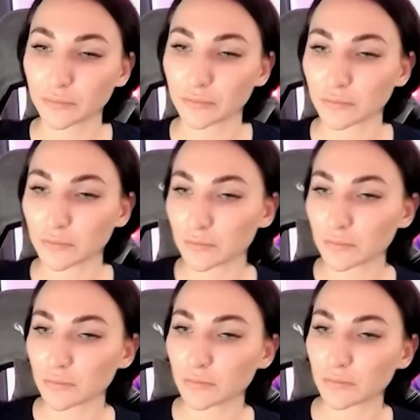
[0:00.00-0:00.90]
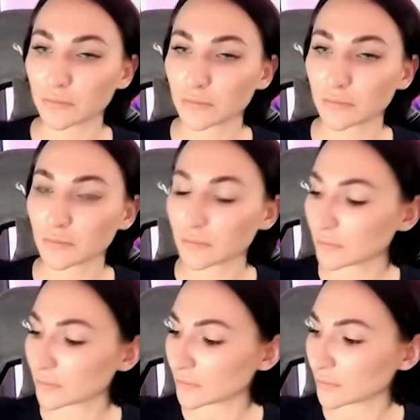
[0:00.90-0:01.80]

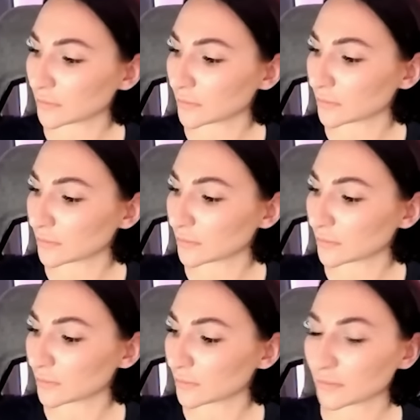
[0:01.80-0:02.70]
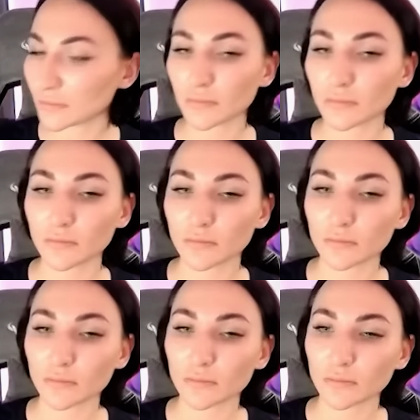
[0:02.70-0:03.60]

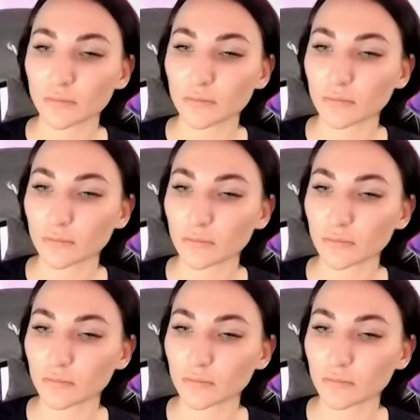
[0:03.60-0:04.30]
[no speech]